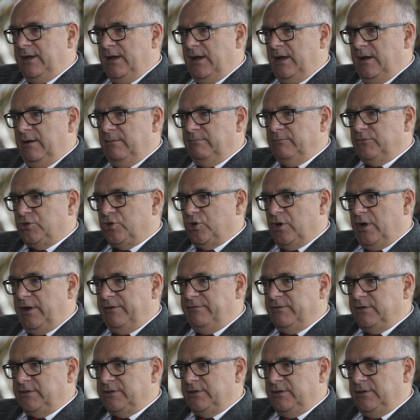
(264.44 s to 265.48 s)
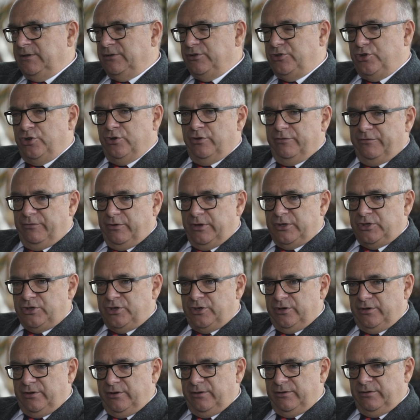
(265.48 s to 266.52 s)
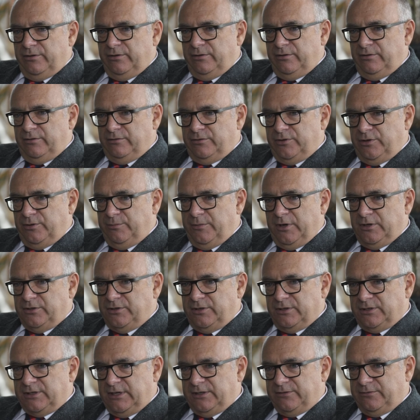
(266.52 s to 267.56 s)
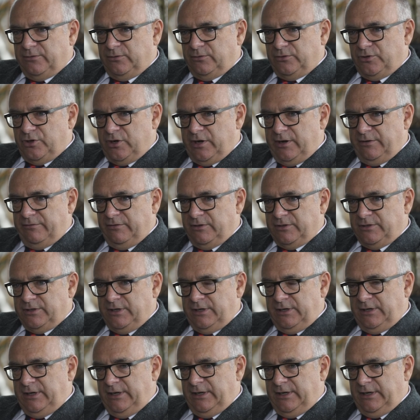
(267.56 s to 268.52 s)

um, drivers, two of which are the two most successful drivers